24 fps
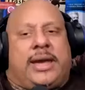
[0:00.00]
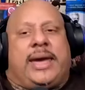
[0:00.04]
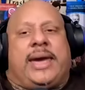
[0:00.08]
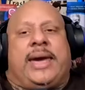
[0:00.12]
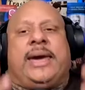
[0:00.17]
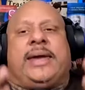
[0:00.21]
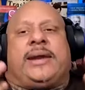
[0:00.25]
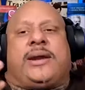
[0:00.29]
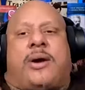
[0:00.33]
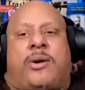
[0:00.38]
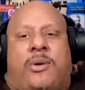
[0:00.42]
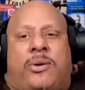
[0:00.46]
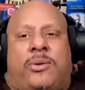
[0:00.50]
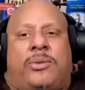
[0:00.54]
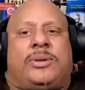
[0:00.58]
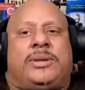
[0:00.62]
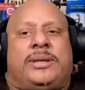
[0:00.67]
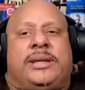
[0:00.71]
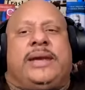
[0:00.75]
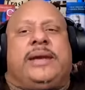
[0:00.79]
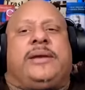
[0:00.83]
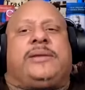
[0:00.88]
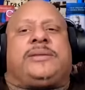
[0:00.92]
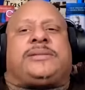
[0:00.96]
It
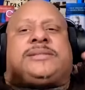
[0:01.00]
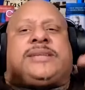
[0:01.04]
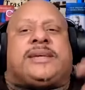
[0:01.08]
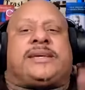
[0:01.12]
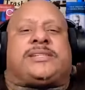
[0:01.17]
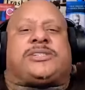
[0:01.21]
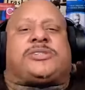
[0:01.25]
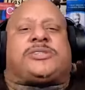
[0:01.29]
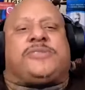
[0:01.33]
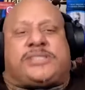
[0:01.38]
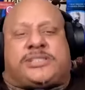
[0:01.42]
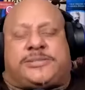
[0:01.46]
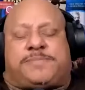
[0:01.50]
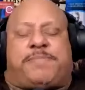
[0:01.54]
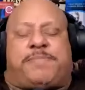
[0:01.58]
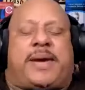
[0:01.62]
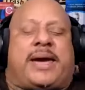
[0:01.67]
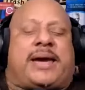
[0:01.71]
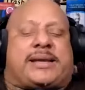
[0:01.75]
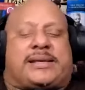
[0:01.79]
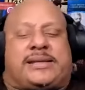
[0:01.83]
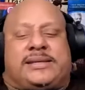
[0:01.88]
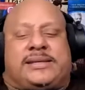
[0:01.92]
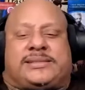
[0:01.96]
only
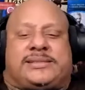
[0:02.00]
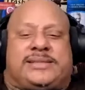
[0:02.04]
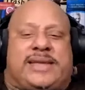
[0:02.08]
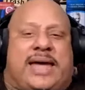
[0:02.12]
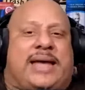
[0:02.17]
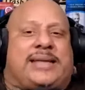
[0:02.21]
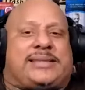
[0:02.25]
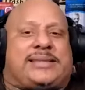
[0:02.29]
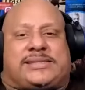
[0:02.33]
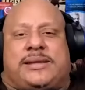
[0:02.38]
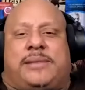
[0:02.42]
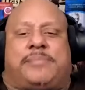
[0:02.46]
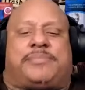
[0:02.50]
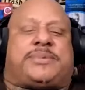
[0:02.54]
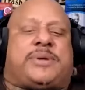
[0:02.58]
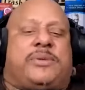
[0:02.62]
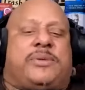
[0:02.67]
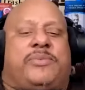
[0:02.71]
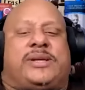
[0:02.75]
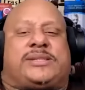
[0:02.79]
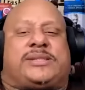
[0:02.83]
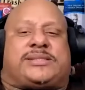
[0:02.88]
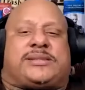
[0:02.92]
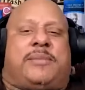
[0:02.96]
disrespect is not
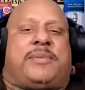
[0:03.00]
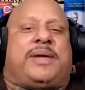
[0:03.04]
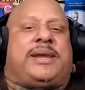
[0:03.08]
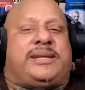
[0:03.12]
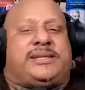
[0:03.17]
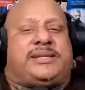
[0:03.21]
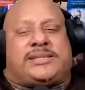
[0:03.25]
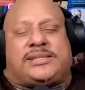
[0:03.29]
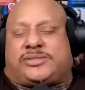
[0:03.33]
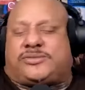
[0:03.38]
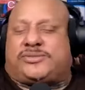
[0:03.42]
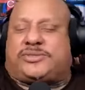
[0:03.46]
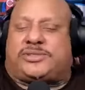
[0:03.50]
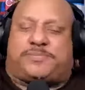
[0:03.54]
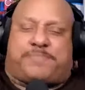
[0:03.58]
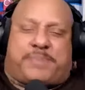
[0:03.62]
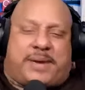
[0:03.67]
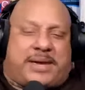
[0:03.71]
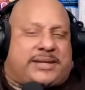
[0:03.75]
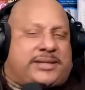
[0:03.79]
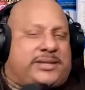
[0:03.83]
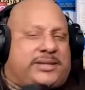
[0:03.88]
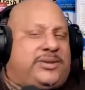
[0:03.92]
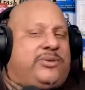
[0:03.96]
something where somebody
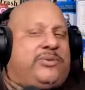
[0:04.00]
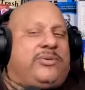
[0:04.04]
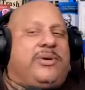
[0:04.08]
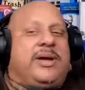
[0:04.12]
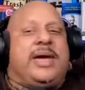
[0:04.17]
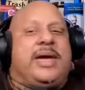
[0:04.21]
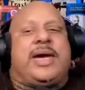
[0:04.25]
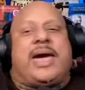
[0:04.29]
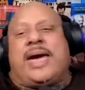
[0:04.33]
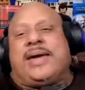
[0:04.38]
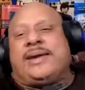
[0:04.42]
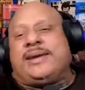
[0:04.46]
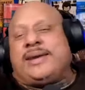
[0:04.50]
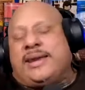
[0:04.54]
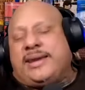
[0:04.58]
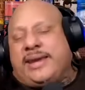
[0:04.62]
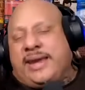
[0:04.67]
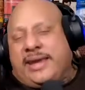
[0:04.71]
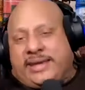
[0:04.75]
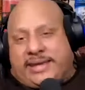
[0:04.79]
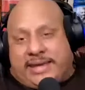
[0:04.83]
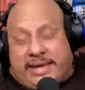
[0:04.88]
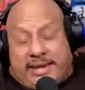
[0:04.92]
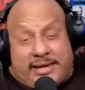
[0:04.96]
disrespect you and then
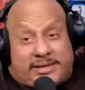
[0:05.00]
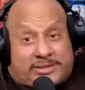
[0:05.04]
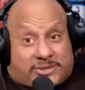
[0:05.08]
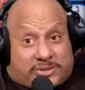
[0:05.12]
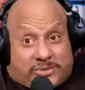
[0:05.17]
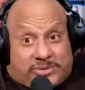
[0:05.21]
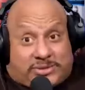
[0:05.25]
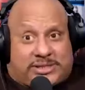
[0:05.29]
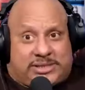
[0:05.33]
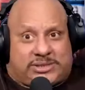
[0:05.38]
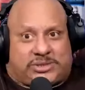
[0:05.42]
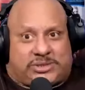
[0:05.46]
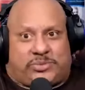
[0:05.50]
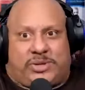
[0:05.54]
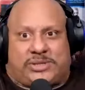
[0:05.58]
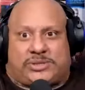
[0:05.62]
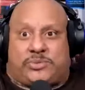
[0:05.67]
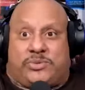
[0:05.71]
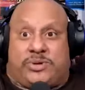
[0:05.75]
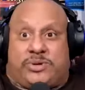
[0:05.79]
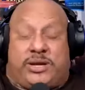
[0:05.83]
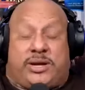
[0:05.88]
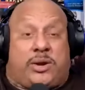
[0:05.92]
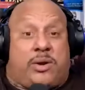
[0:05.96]
they get into a
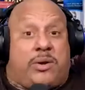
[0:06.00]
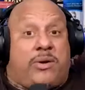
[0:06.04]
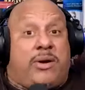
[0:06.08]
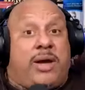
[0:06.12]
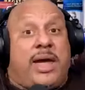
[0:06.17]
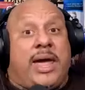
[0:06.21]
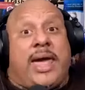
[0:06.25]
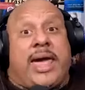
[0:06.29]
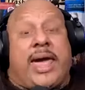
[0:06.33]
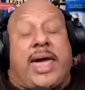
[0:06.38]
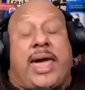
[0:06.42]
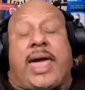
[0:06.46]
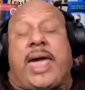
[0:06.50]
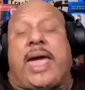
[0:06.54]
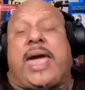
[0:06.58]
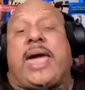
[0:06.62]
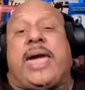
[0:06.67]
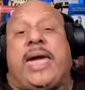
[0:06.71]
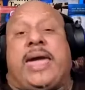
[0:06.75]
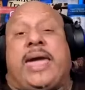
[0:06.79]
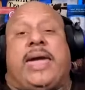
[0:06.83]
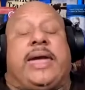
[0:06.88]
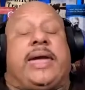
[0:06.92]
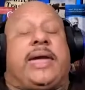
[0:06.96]
situation where they go,
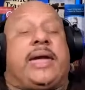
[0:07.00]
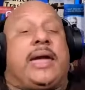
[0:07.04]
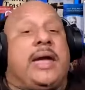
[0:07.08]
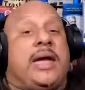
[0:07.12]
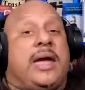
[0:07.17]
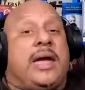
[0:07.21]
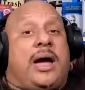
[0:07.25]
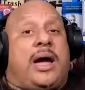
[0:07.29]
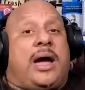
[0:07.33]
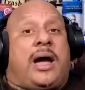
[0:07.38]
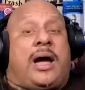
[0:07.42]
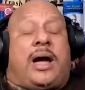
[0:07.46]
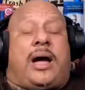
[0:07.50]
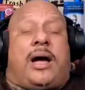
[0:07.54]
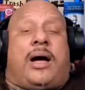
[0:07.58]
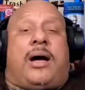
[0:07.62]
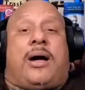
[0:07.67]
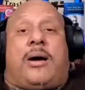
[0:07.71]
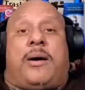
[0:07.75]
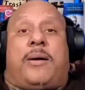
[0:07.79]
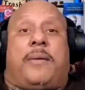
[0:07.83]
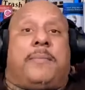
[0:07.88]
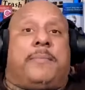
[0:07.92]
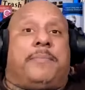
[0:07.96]
"Hey,
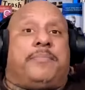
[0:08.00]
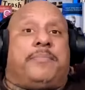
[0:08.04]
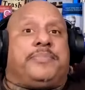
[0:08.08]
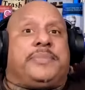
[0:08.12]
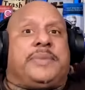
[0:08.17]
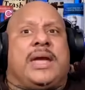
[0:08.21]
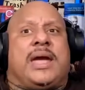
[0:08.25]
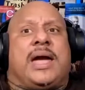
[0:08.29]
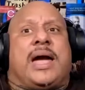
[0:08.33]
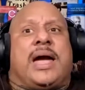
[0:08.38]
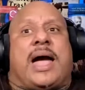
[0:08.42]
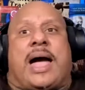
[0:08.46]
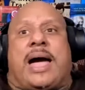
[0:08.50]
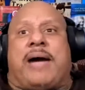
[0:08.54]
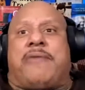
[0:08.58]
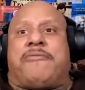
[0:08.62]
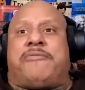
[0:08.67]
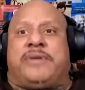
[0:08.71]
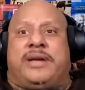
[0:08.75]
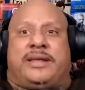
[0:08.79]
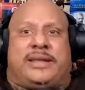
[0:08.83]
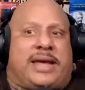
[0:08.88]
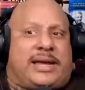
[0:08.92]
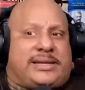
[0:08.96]
um, I
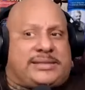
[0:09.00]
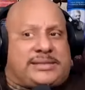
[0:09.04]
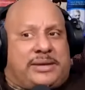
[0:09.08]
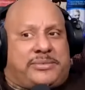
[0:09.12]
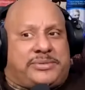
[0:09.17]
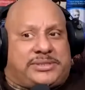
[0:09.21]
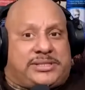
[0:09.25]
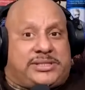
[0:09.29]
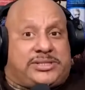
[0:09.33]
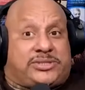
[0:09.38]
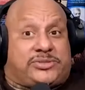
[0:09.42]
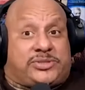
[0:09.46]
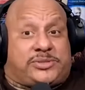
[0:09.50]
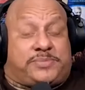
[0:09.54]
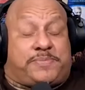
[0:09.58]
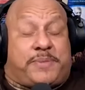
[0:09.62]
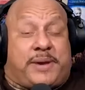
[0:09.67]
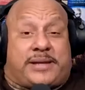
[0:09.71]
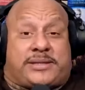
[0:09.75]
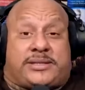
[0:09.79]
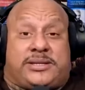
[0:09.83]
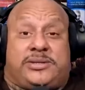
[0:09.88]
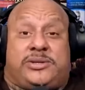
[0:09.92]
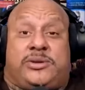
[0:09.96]
realized I was
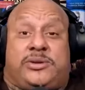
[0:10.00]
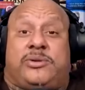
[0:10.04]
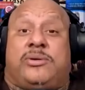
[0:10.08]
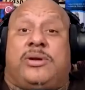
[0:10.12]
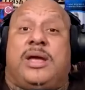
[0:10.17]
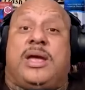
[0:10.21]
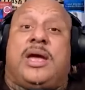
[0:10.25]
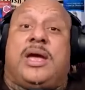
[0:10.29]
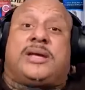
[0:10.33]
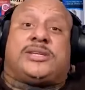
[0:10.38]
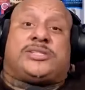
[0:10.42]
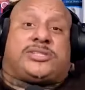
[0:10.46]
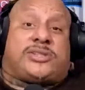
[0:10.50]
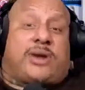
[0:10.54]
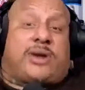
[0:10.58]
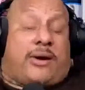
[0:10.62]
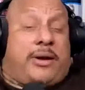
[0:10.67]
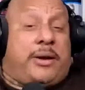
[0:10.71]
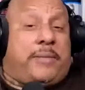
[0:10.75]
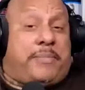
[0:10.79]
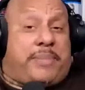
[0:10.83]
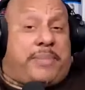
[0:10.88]
disrespecting you. Sorry